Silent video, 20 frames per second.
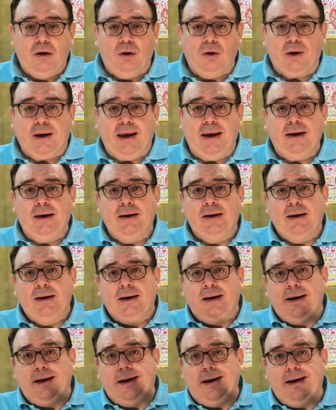Okay,
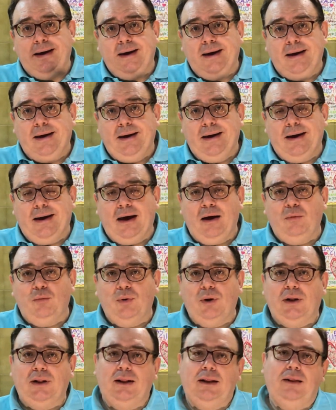I
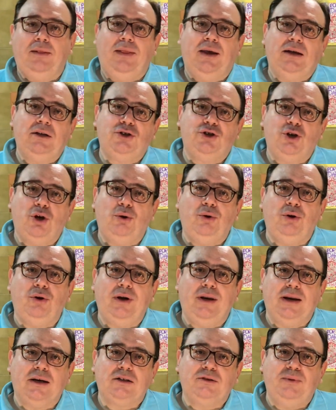will then show you
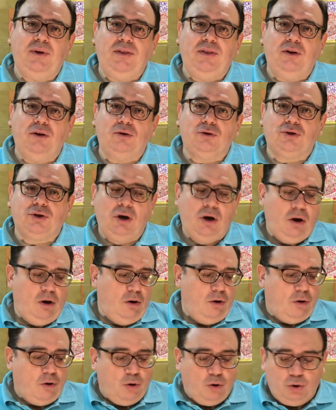in next videos
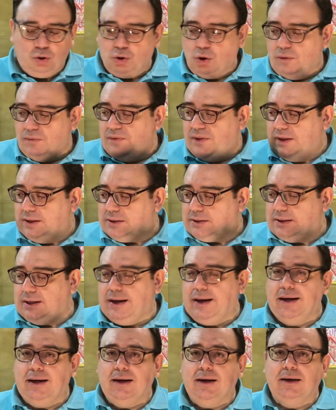all of these
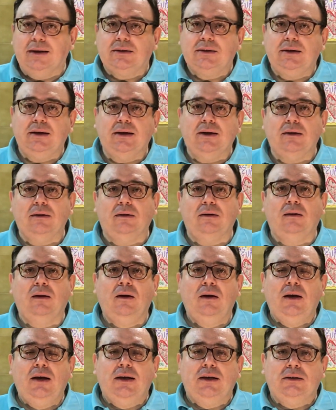
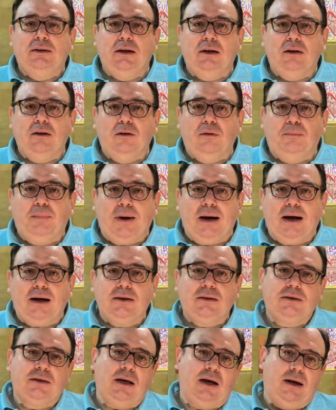single
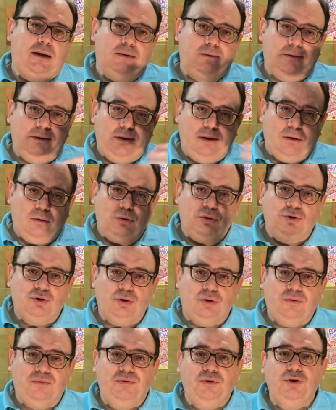parts and
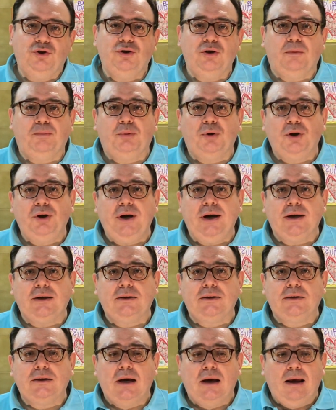also future
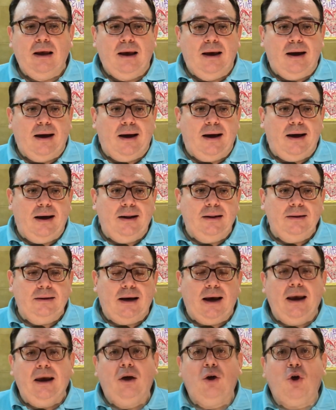projects, and
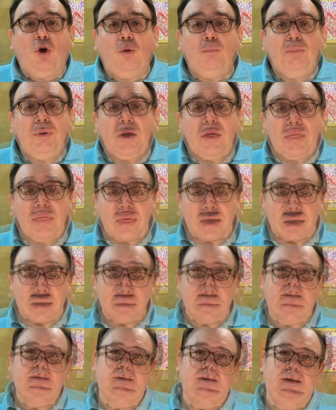I hope
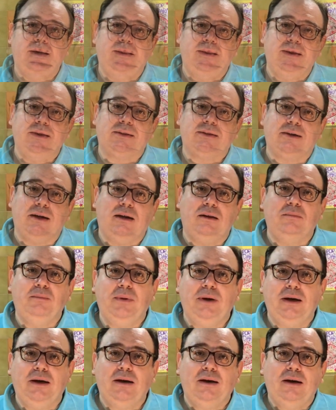that this can
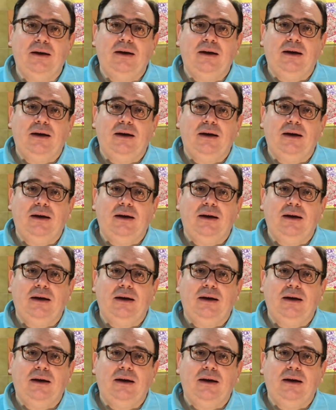be,